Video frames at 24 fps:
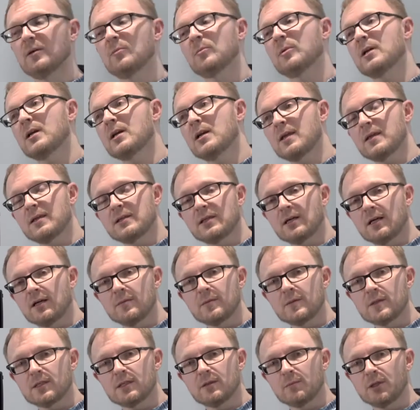but at other
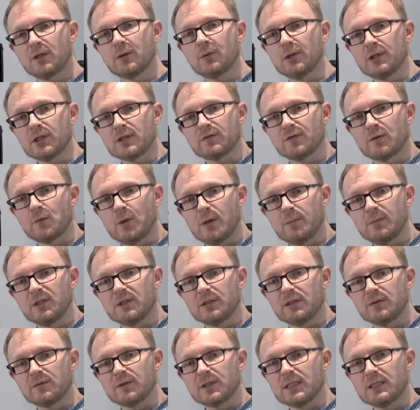times simply works for web
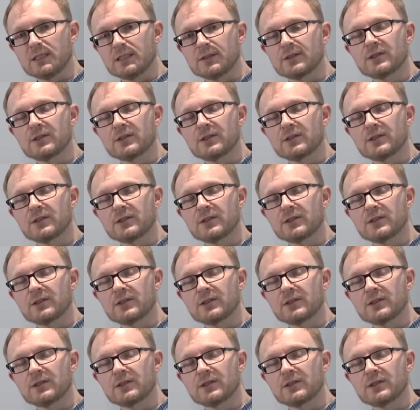delivery.